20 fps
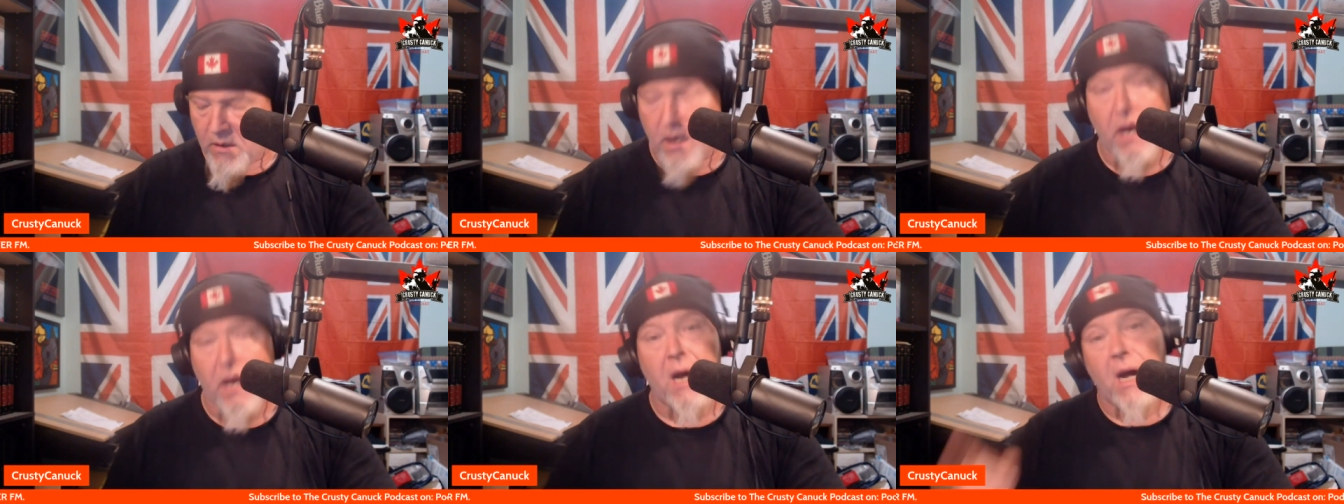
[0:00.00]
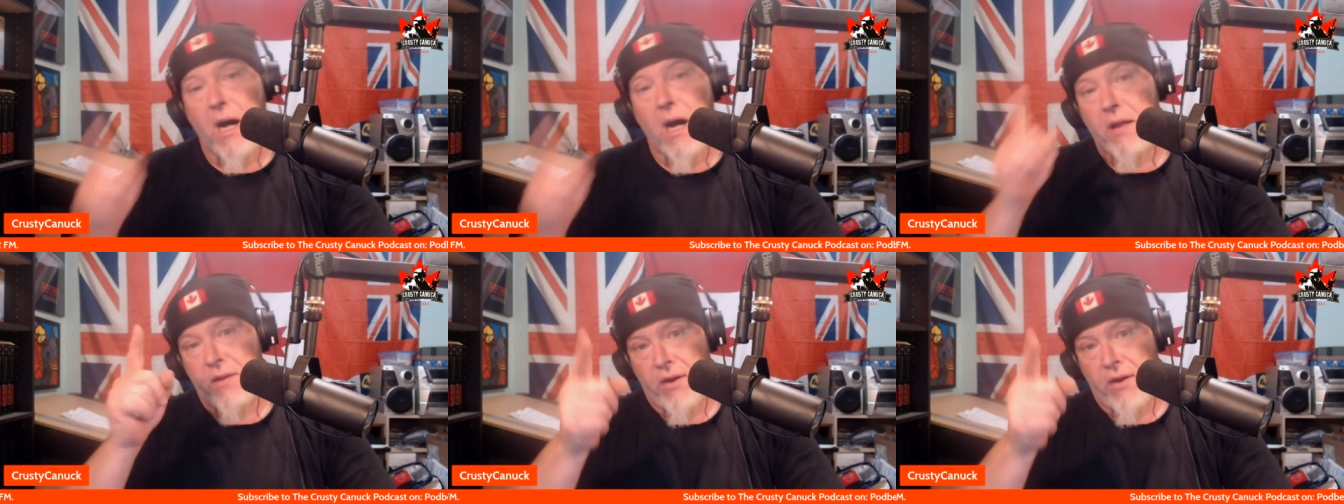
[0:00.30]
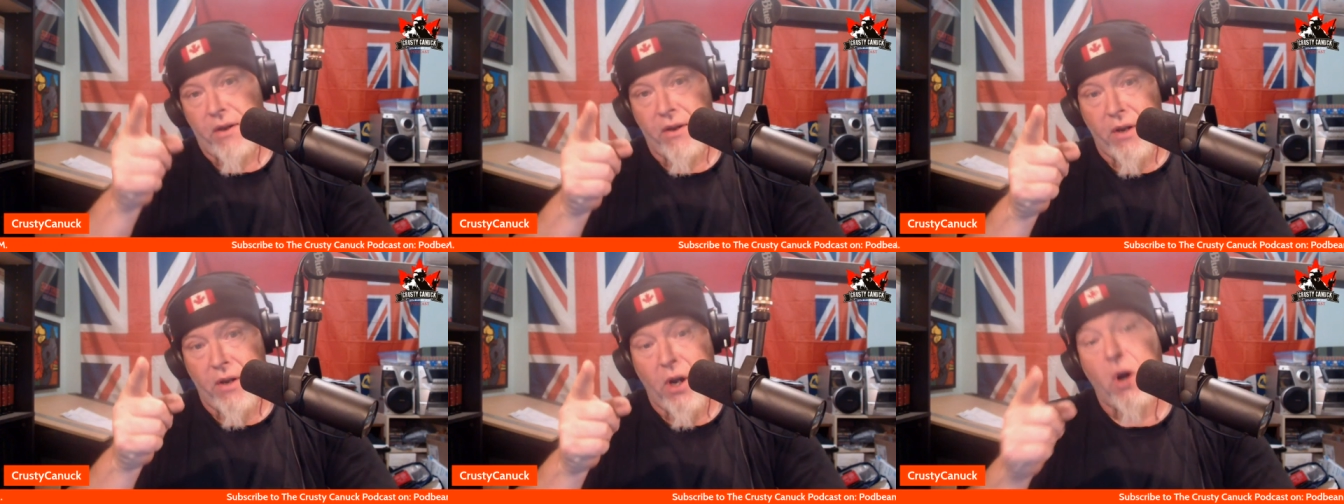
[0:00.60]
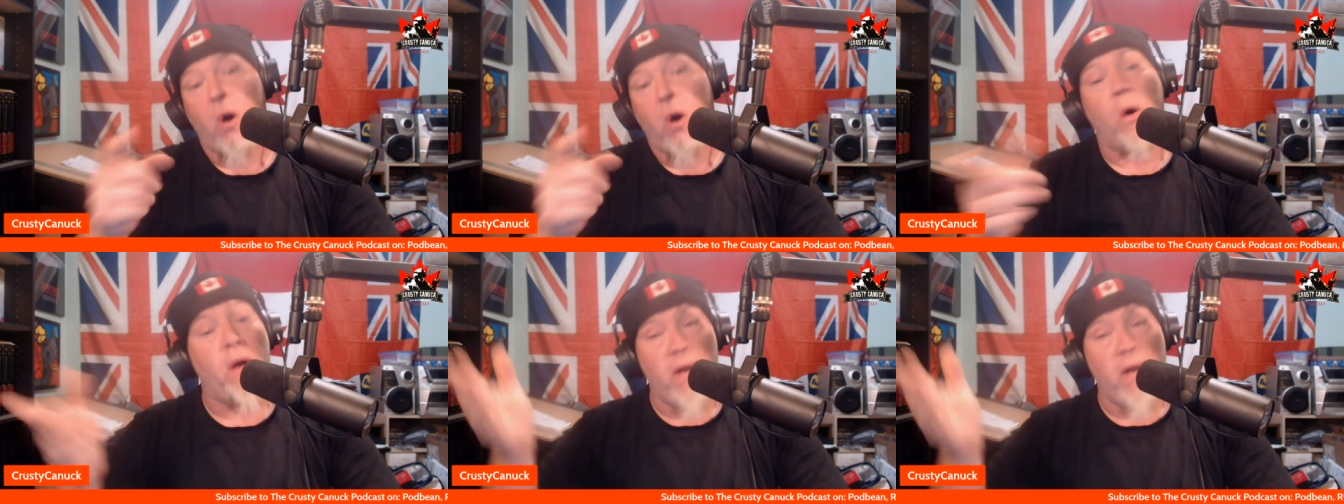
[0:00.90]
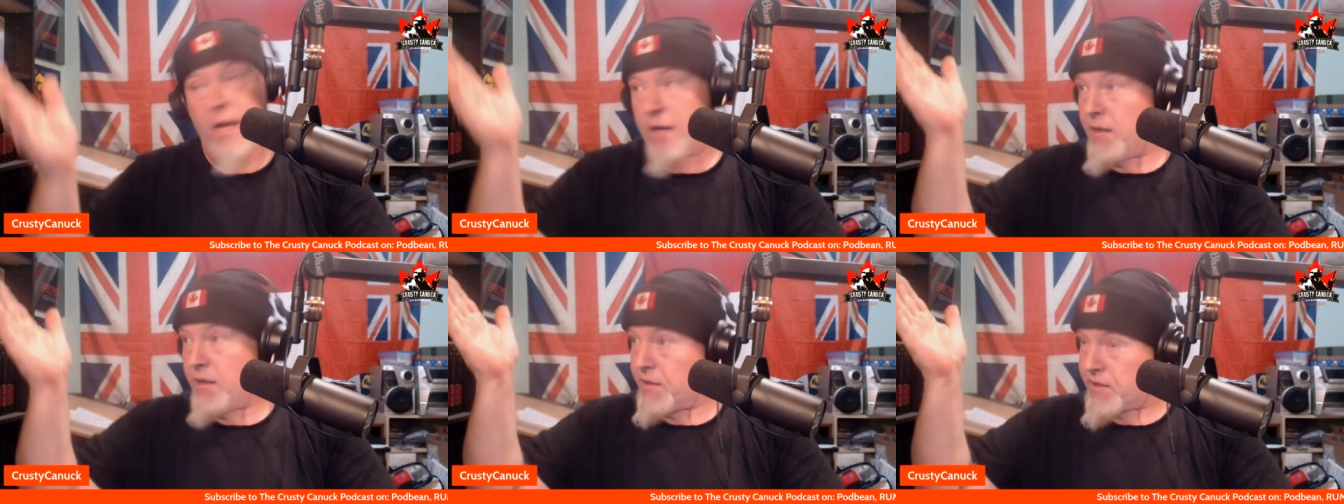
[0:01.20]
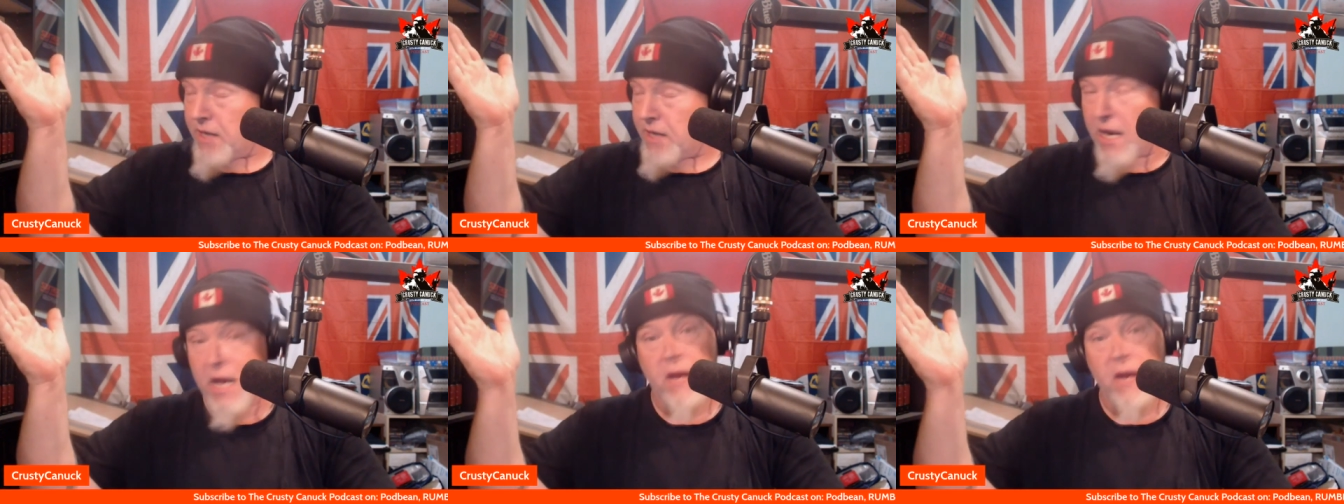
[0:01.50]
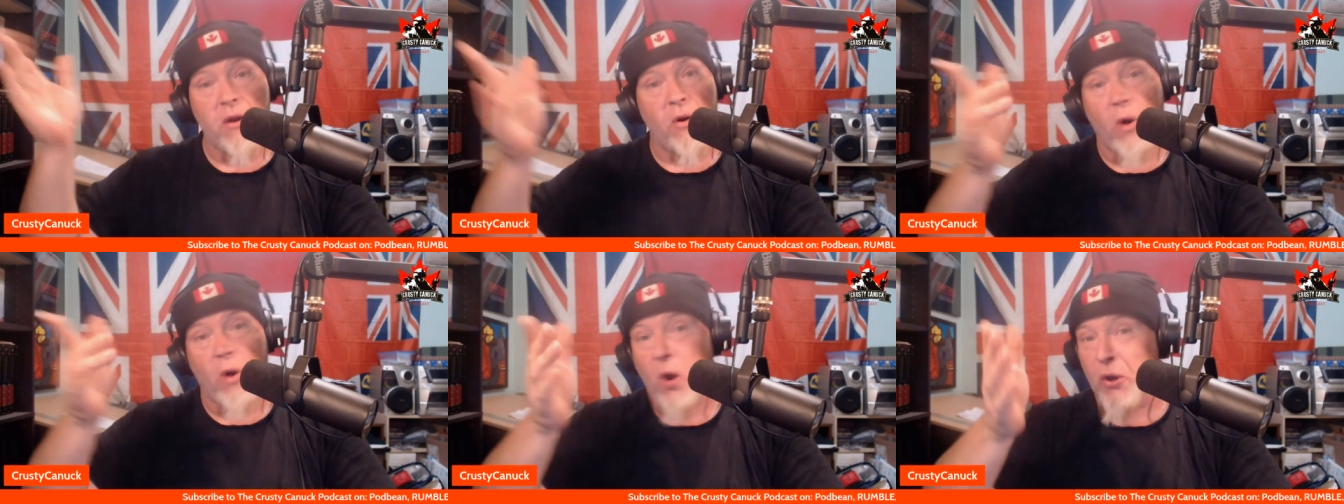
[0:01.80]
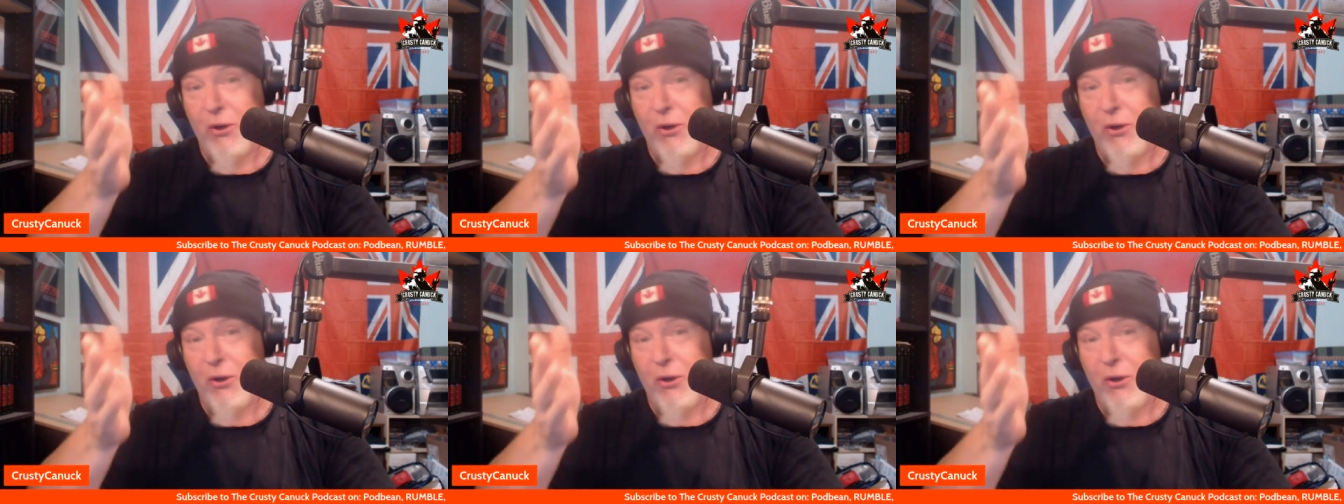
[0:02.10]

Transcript: Uh, there you go. Hey, see, you're all